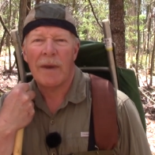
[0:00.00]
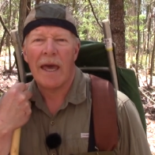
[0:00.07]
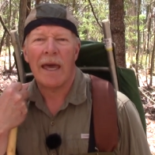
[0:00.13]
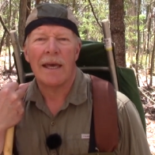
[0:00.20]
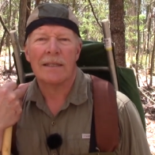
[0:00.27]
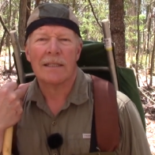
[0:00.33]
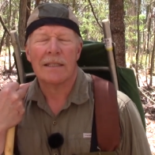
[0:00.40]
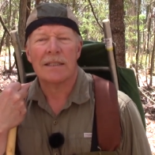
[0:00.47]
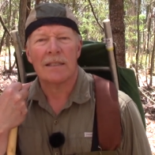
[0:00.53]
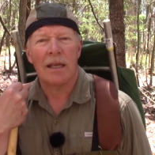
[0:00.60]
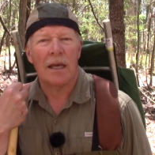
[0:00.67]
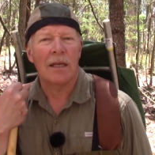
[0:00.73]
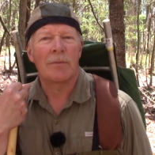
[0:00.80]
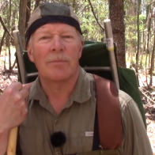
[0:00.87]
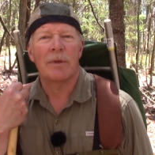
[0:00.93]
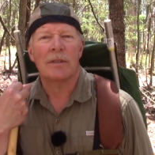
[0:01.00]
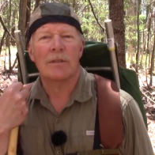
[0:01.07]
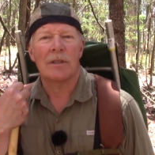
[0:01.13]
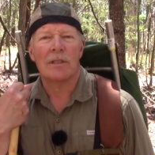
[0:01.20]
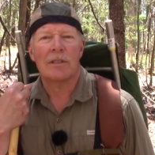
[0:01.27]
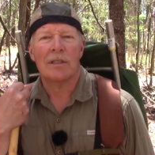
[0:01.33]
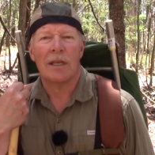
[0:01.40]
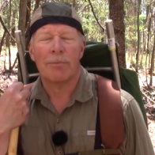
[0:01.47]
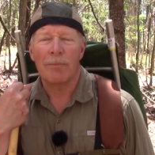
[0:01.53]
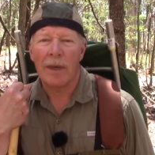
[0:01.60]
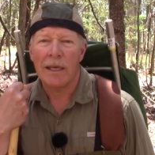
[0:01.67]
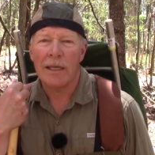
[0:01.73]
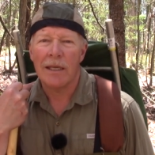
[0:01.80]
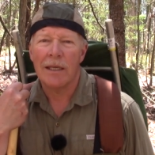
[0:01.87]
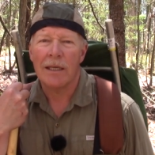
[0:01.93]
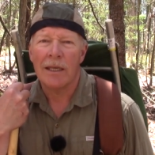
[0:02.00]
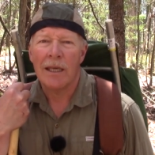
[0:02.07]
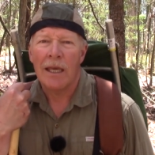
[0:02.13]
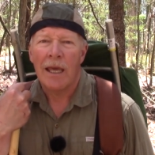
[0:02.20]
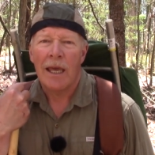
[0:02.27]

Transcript: has a side business making